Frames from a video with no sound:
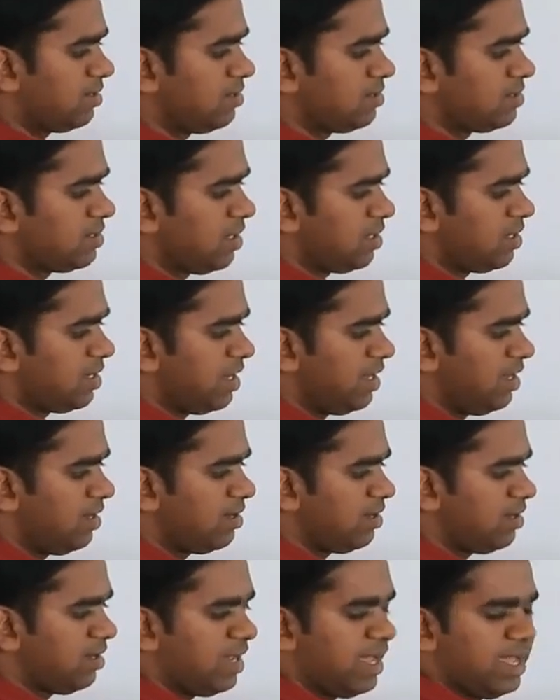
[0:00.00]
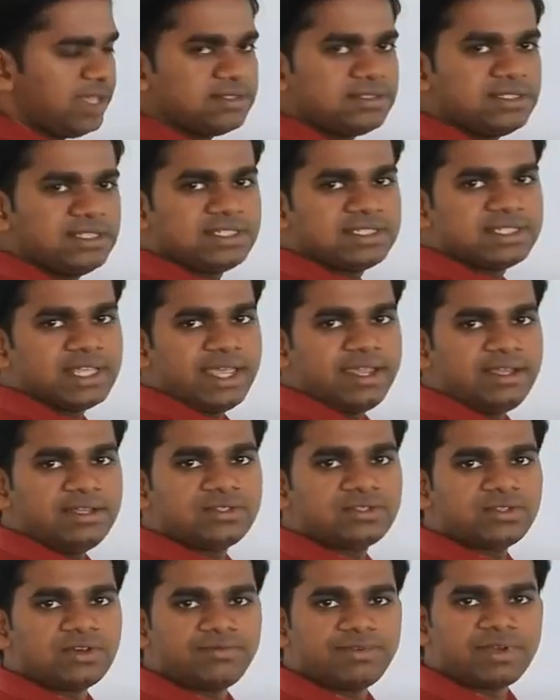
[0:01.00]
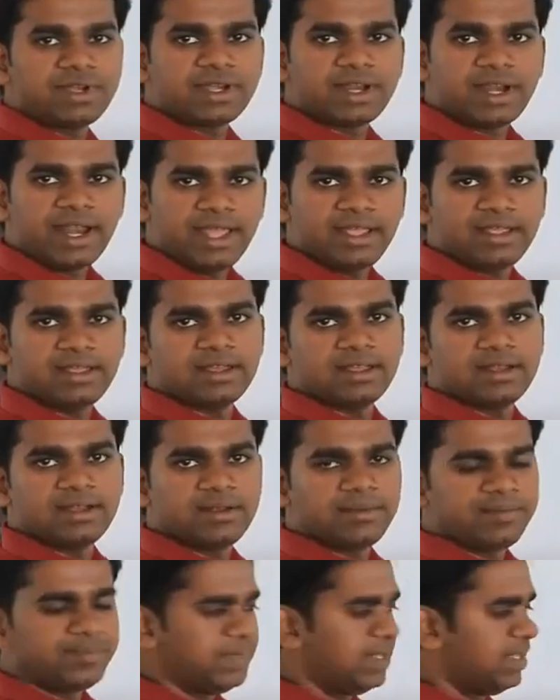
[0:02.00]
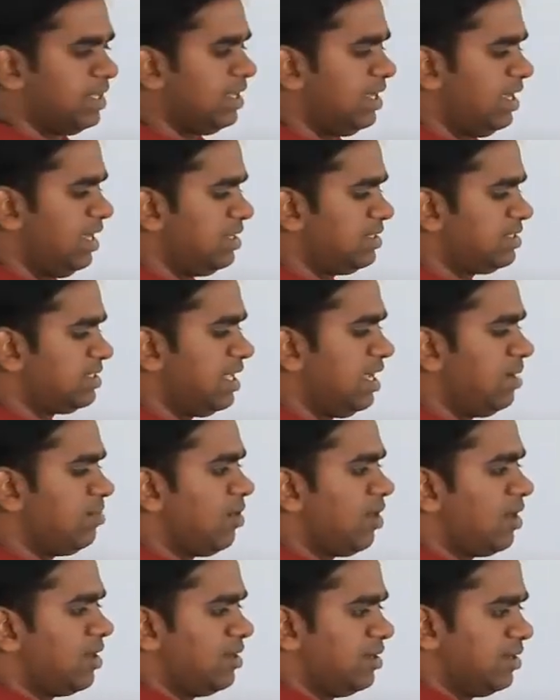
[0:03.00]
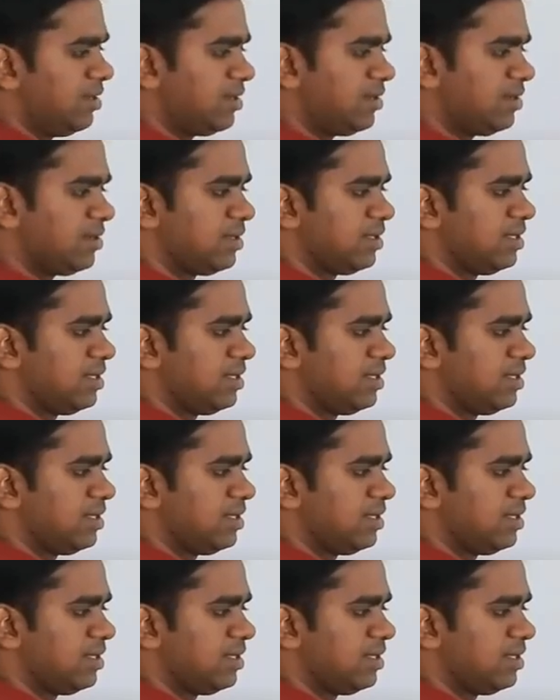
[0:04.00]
are taken as the sides of a triangle in same order,